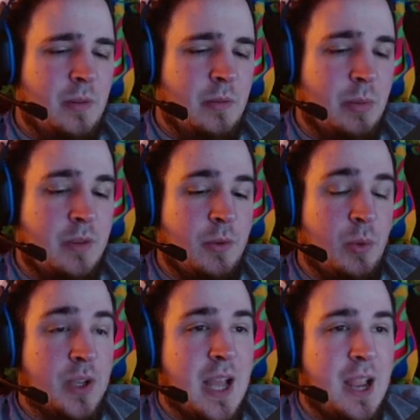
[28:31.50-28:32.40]
but if you want
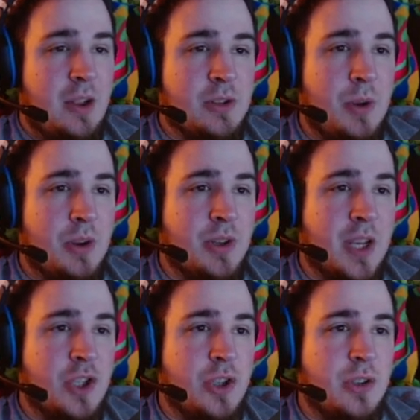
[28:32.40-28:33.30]
to tile smaller
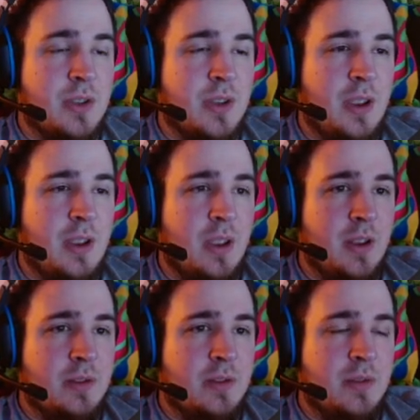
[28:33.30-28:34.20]
textures,
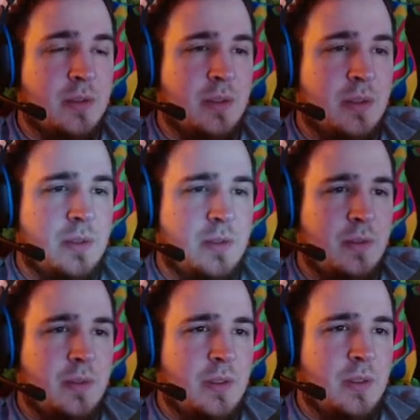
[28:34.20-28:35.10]

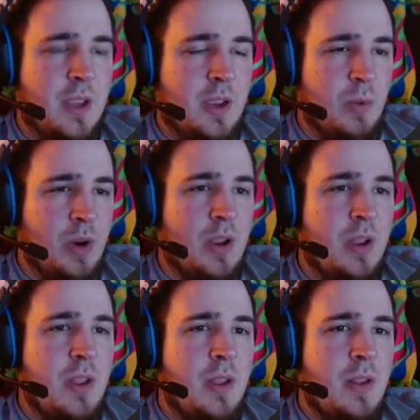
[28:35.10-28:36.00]
it can work.
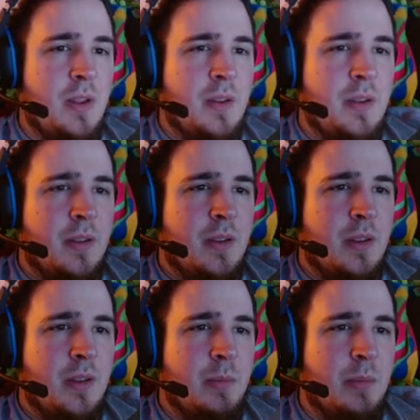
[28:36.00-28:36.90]

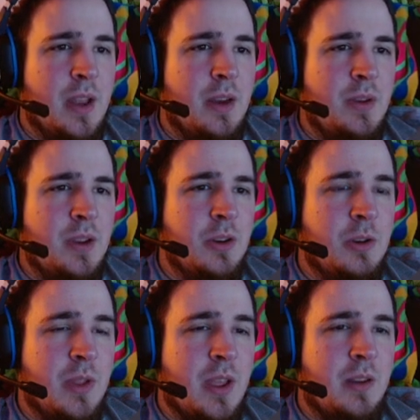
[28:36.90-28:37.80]
But I don't need to do
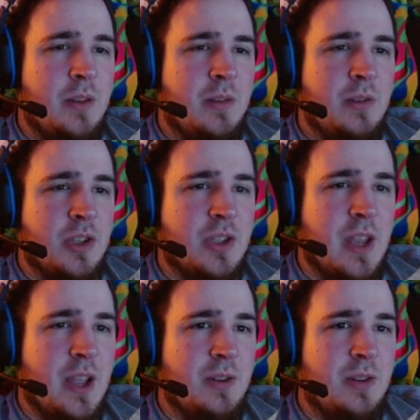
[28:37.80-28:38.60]
that just now.